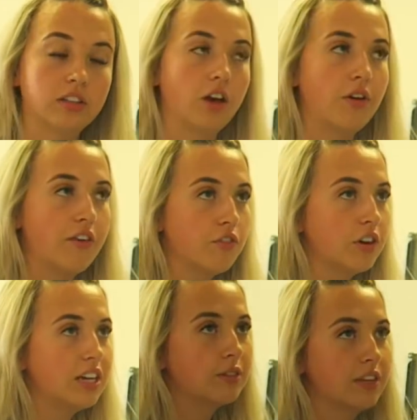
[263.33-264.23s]
So
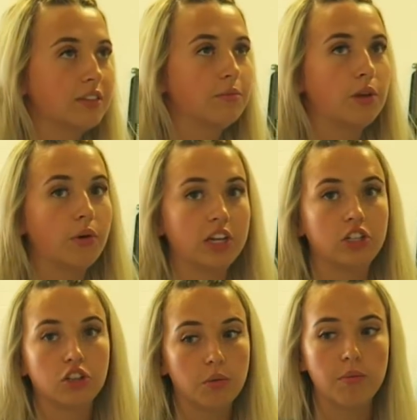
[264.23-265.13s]
everyone keeps asking me, when is
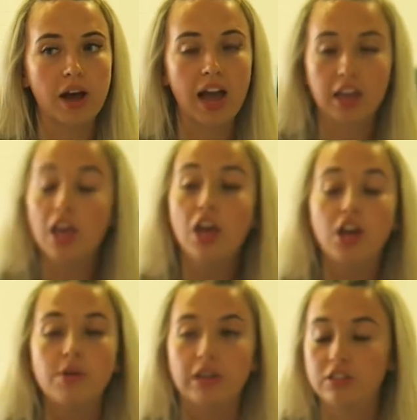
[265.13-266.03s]
she coming back,
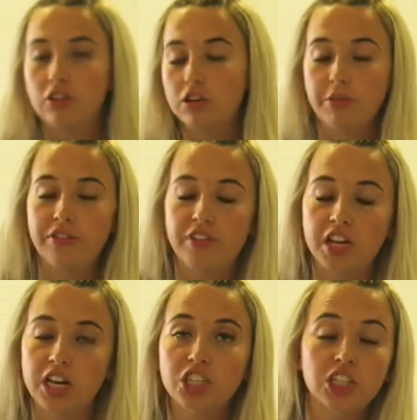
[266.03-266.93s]
when's it going to be
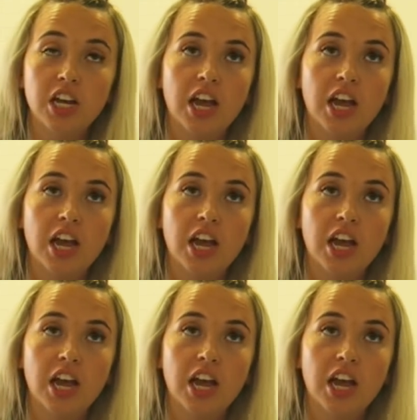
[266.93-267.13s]
finished,